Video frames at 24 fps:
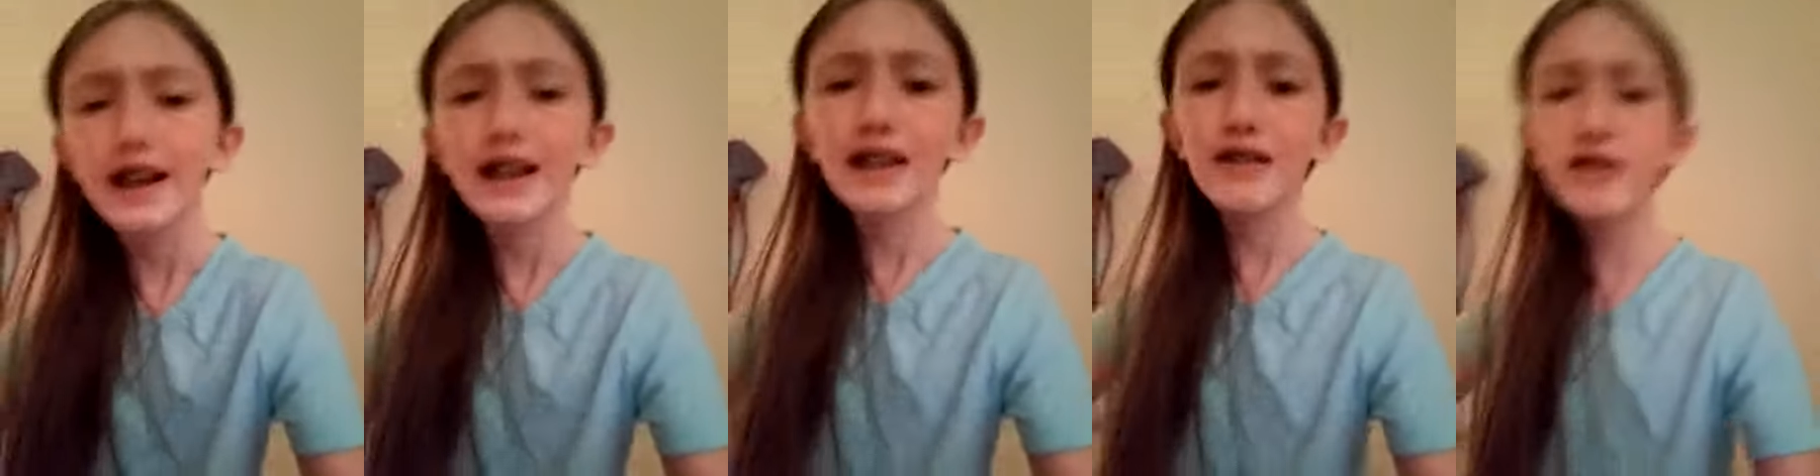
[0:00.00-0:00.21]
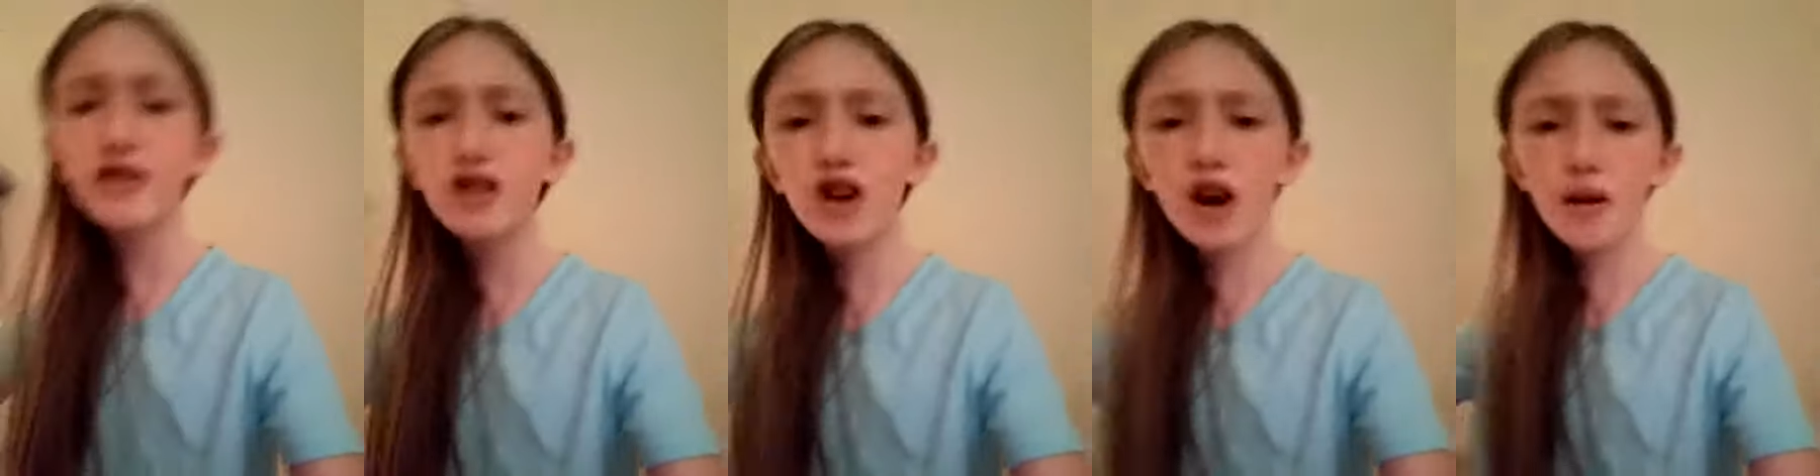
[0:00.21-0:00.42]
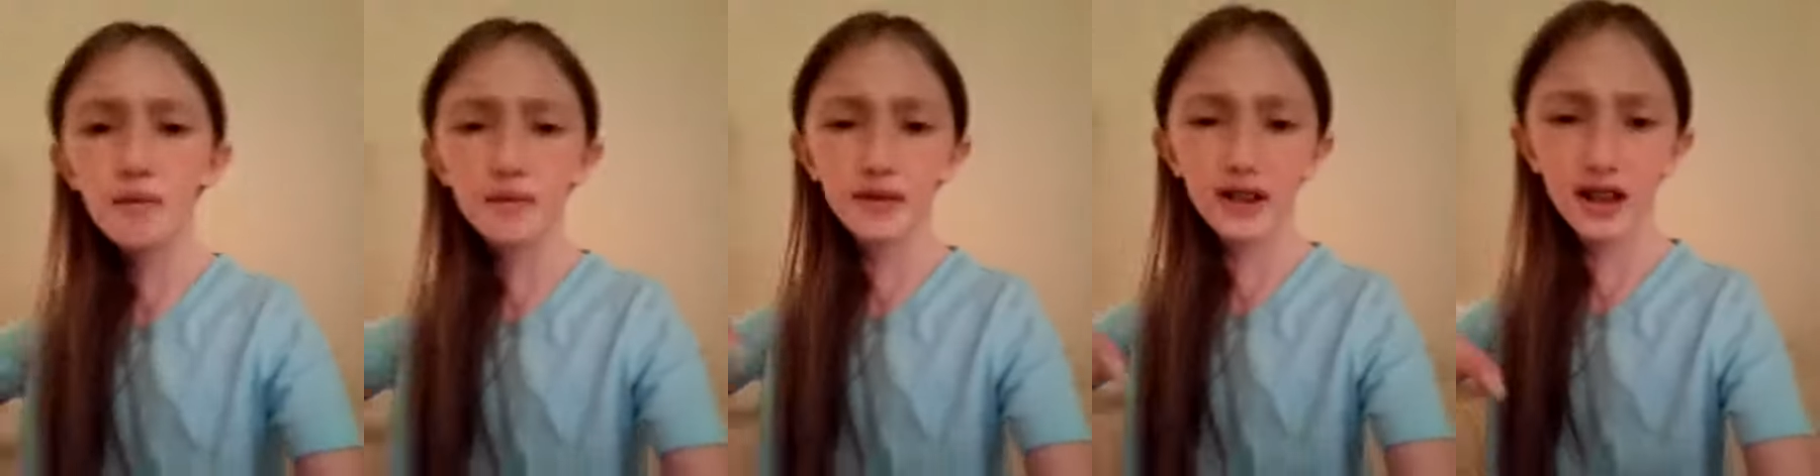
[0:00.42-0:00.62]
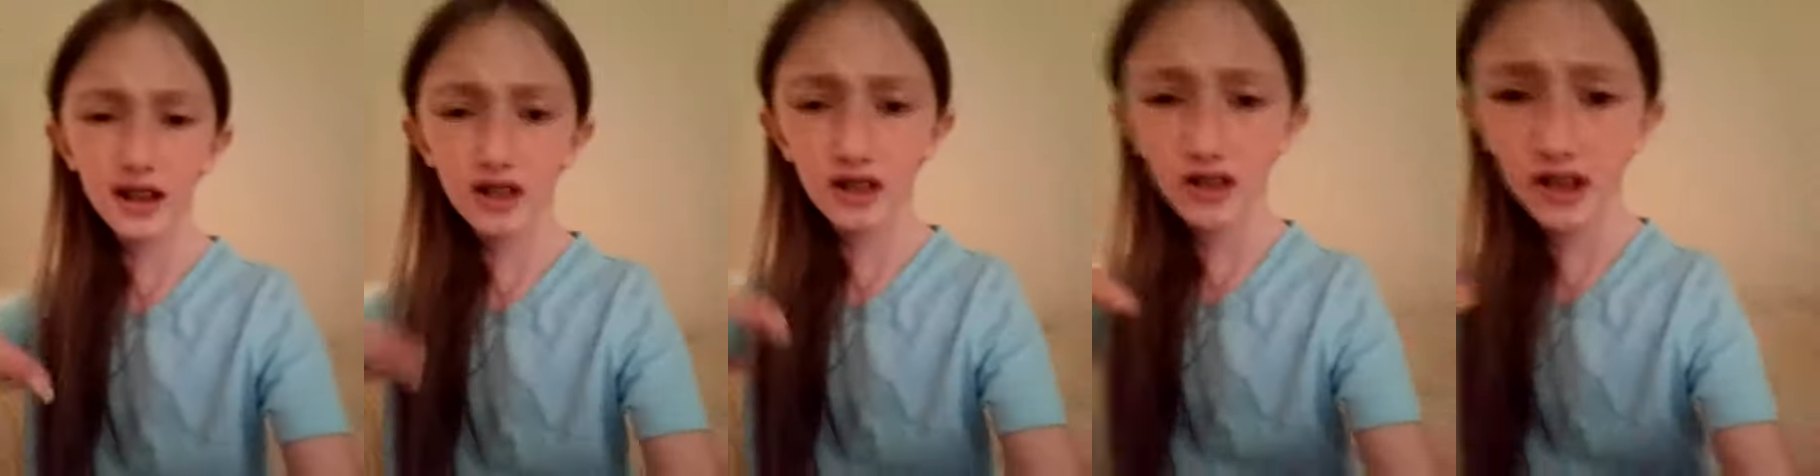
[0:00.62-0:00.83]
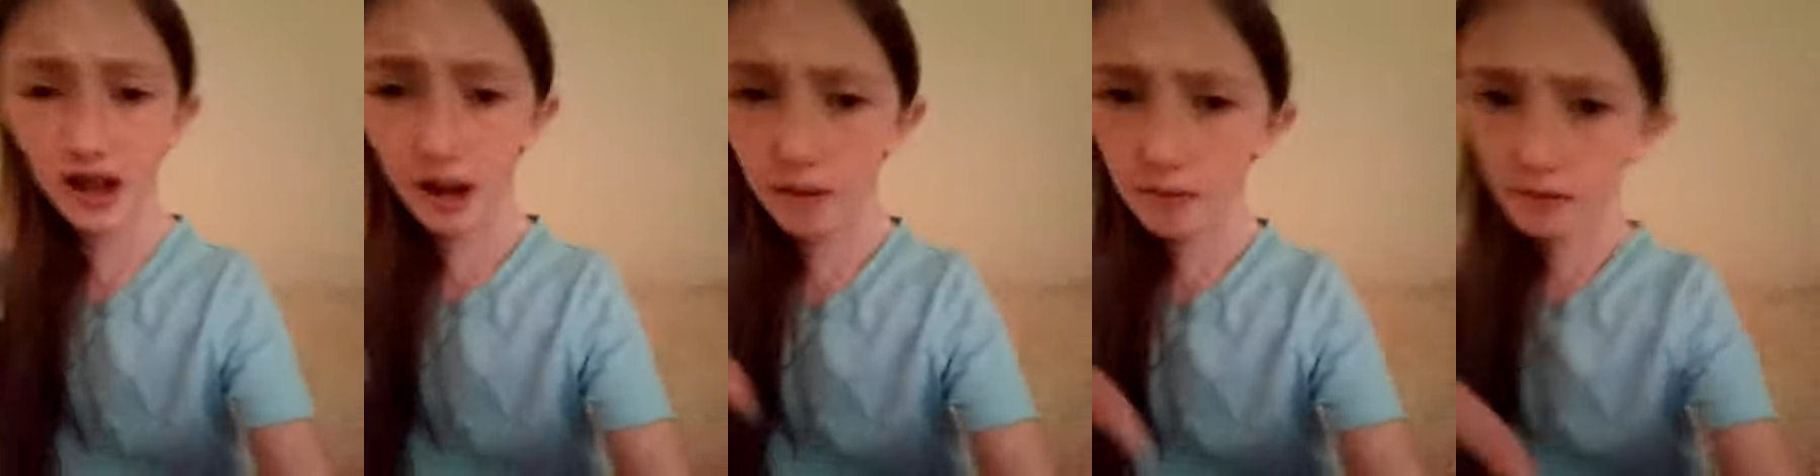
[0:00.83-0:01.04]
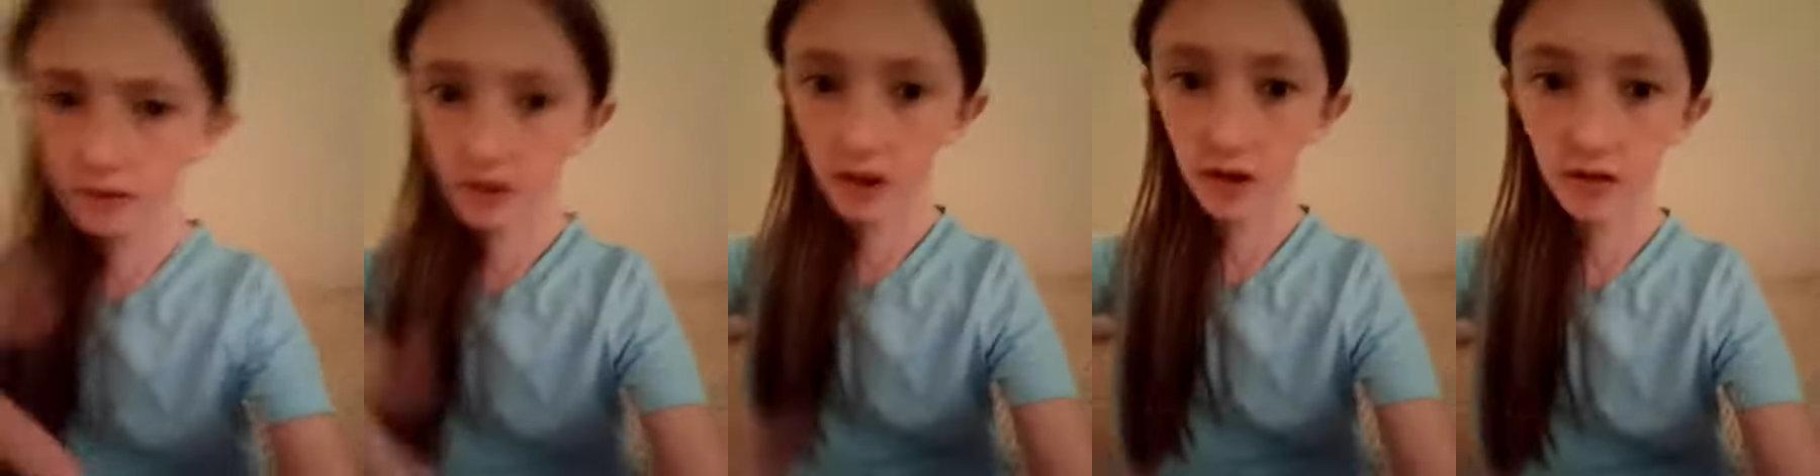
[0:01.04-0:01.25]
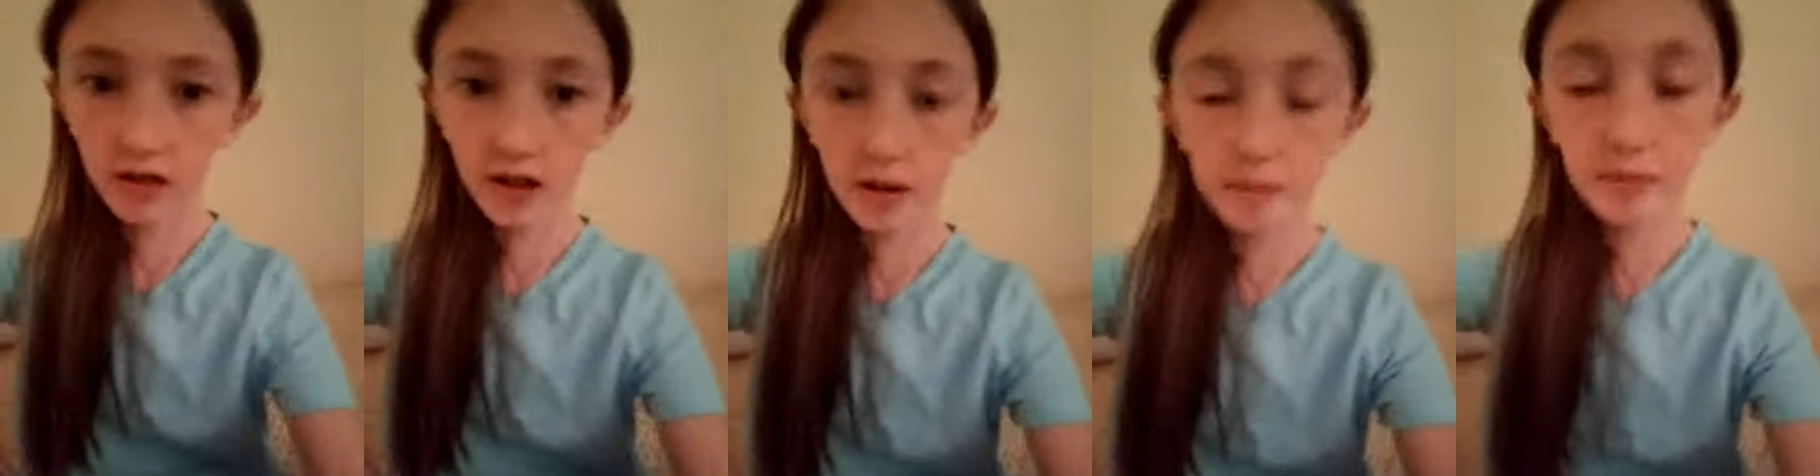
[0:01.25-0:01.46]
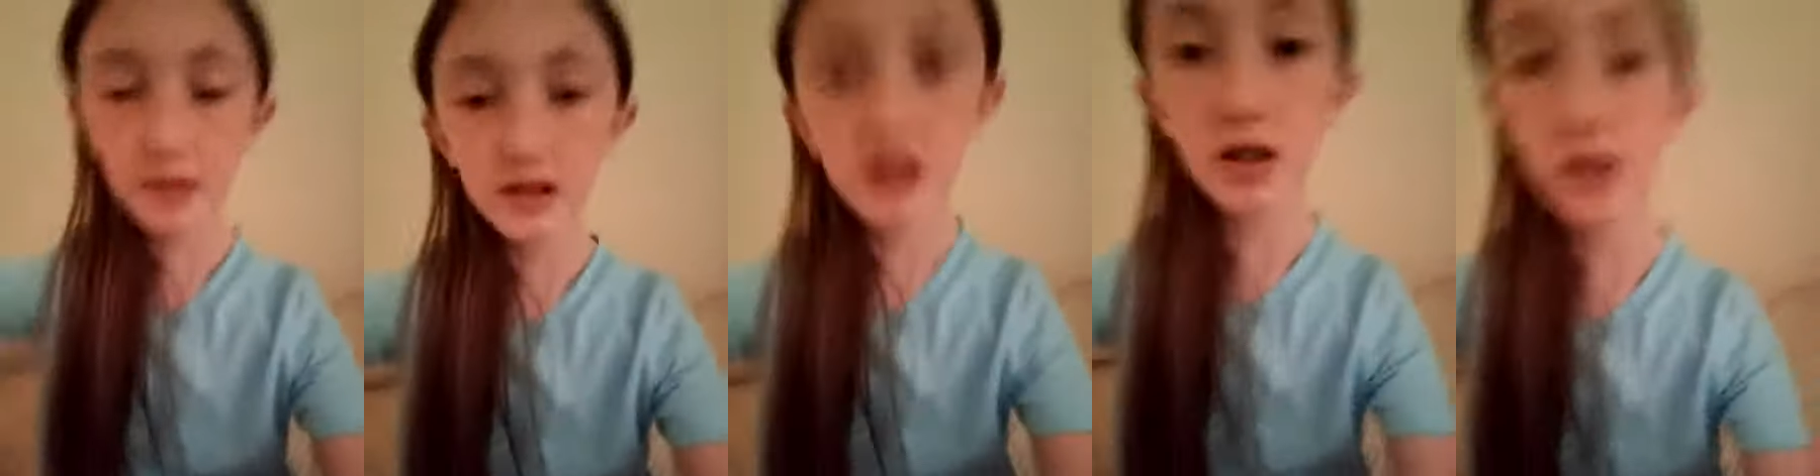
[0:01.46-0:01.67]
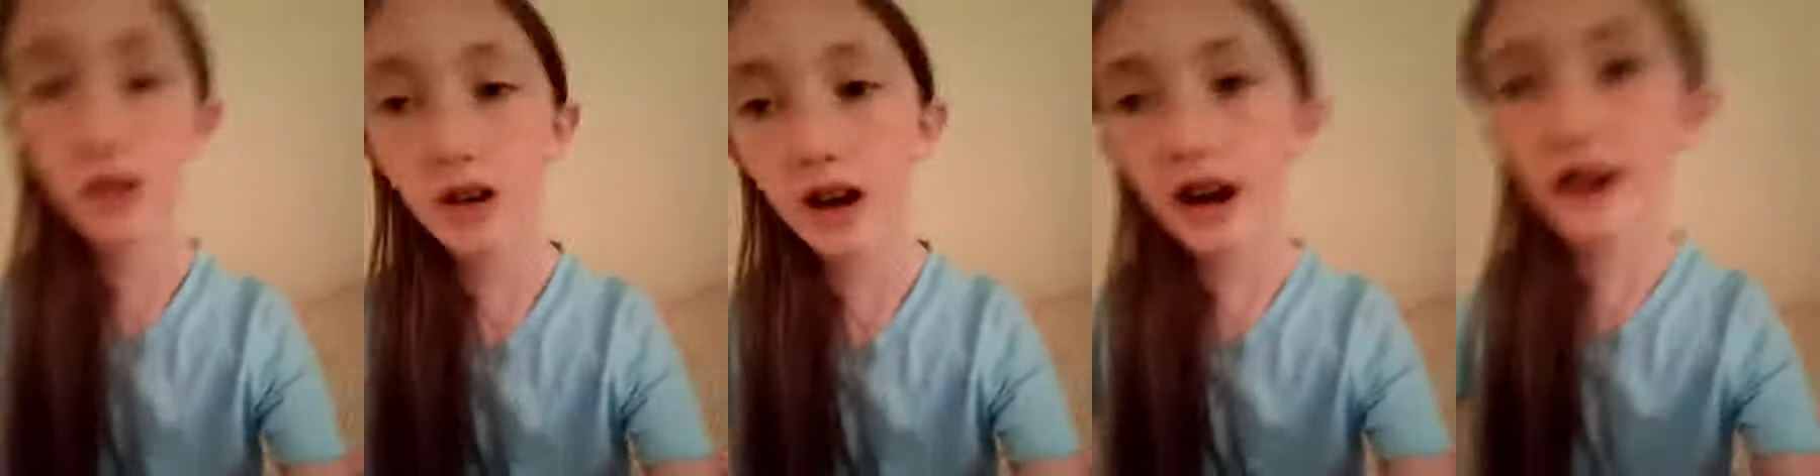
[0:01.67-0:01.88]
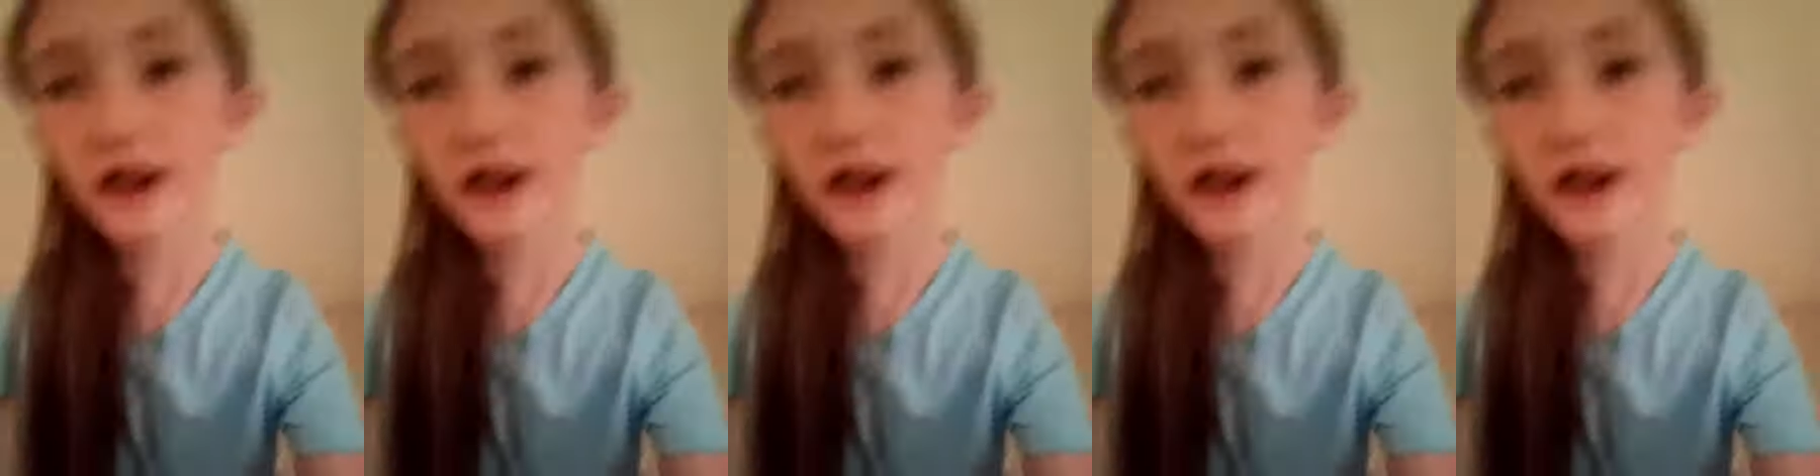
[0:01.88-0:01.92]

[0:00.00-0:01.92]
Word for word: In the comment section down below, let me know